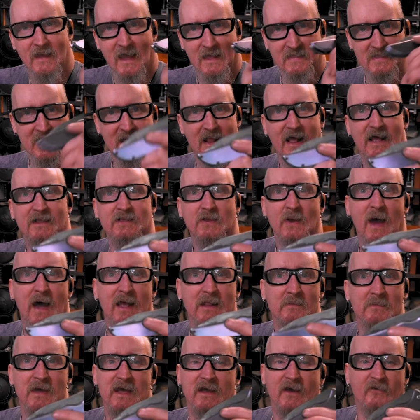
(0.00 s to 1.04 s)
and then I
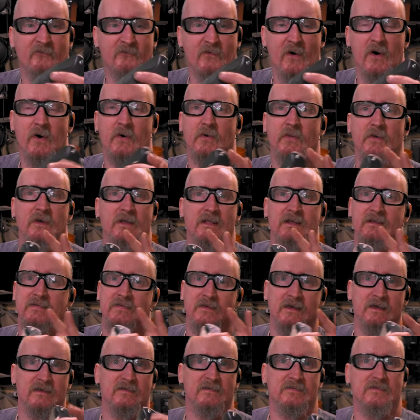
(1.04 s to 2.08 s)
try to make a folder and it's
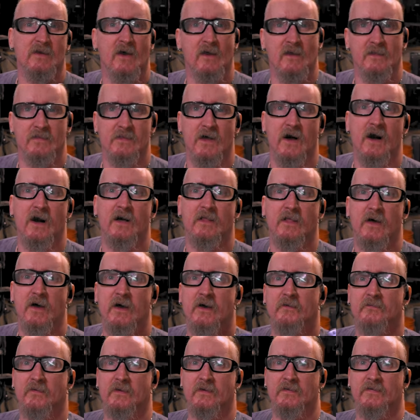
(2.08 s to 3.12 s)
like starting all
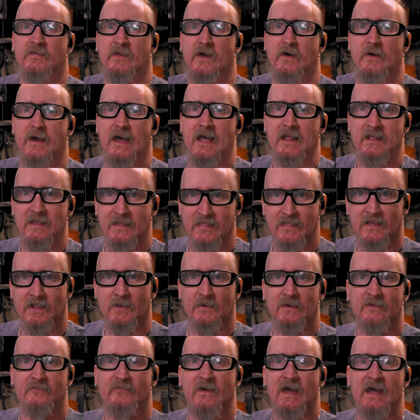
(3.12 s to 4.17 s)
over. So any
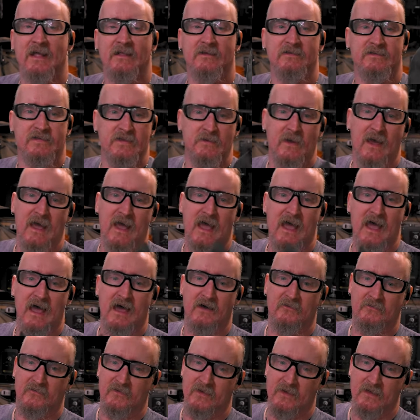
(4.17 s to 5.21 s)
little advantage you
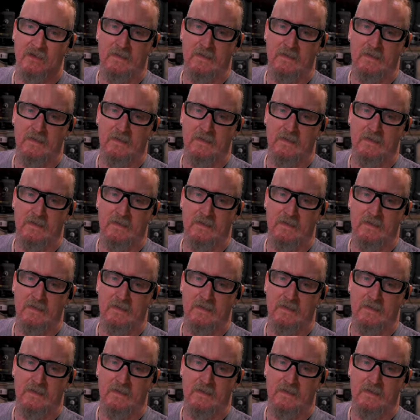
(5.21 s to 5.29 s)
have.